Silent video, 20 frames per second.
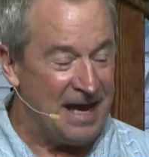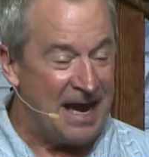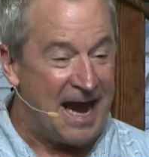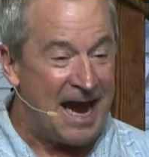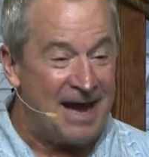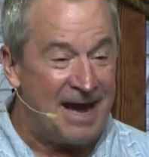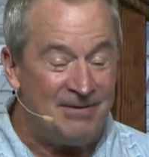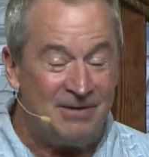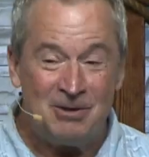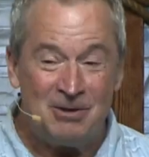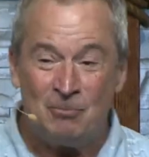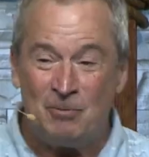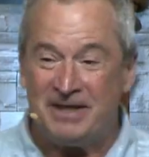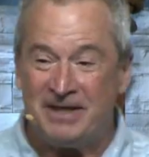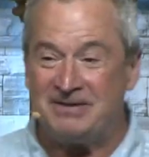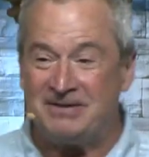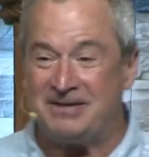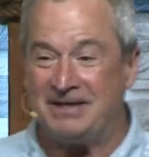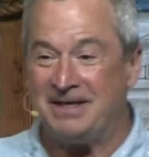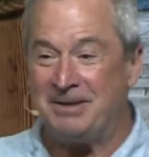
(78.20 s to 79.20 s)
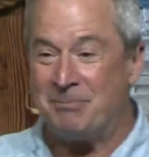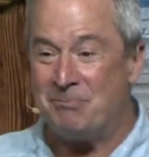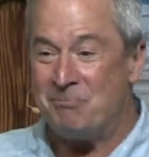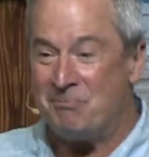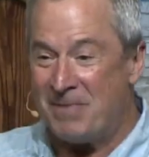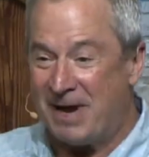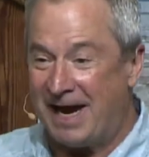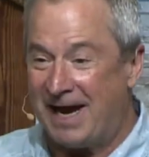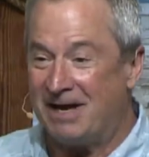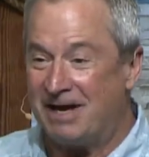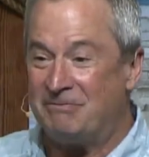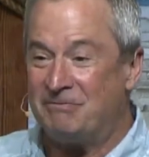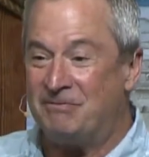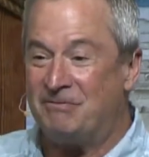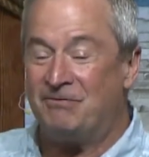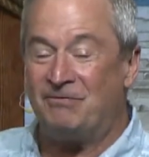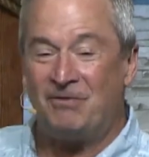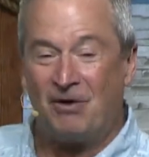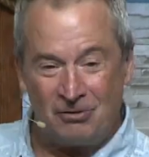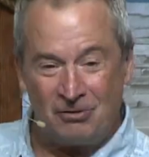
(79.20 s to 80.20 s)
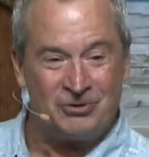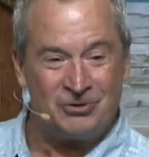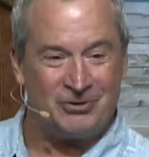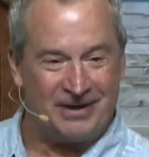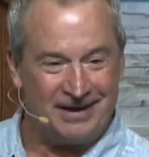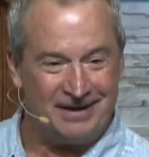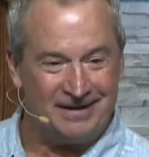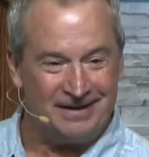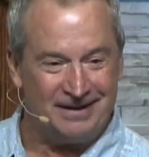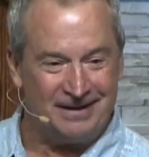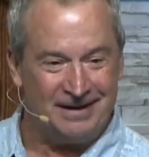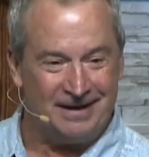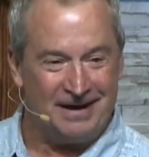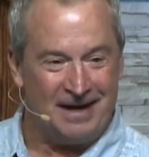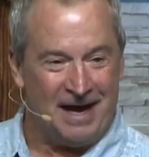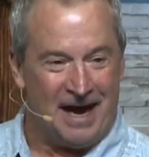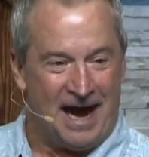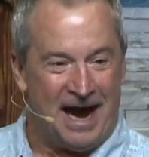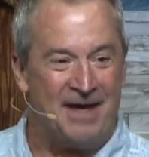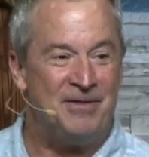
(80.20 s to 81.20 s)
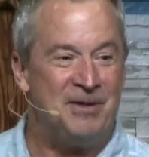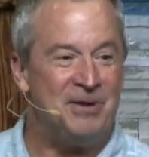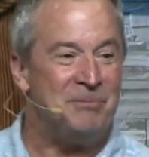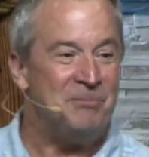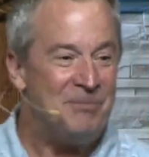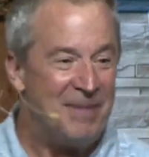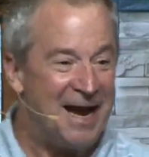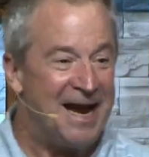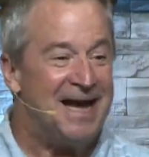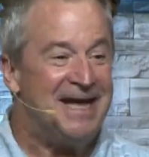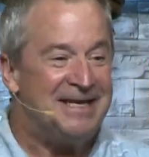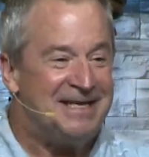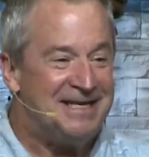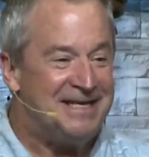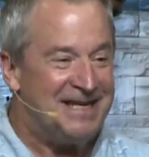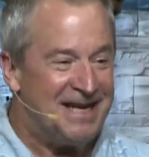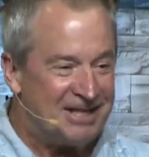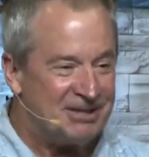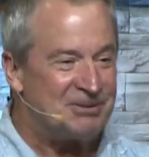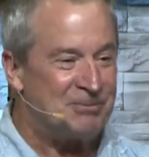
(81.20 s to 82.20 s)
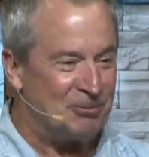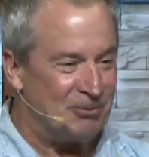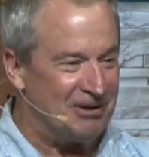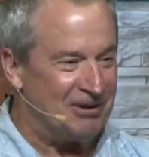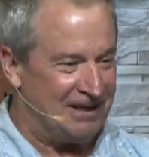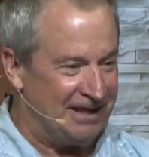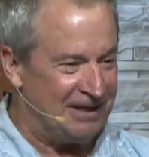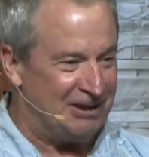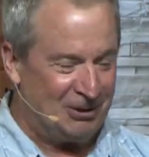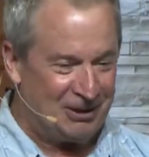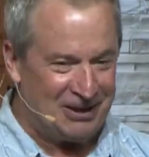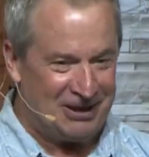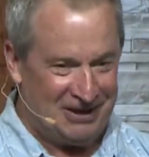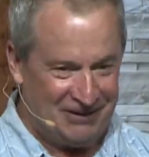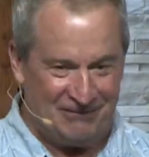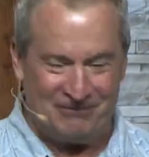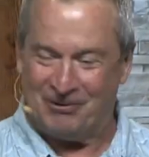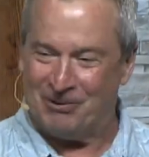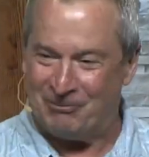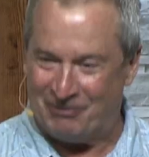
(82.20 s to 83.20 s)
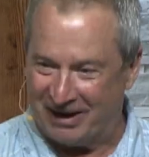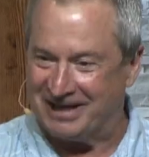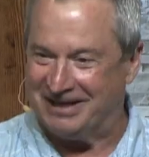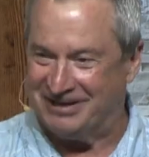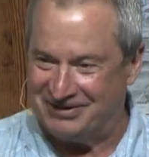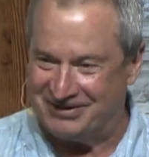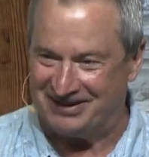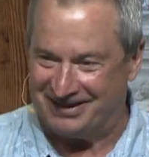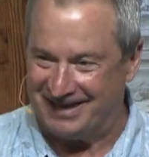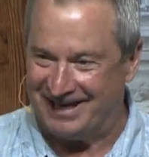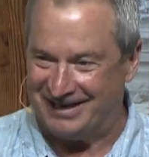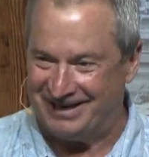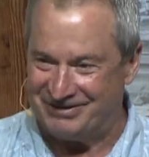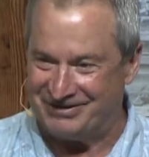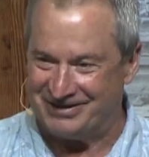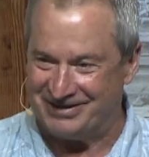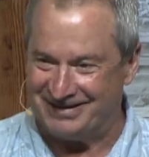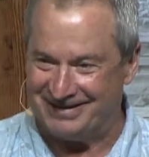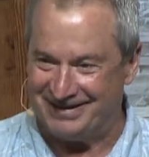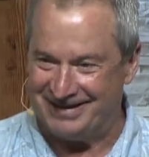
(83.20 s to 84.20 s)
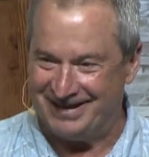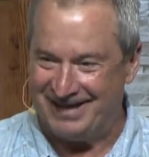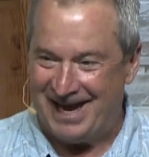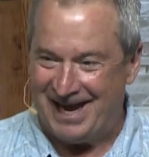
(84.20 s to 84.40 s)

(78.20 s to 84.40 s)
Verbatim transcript: And then we see man faltering and then man desperately looking for reconciliation.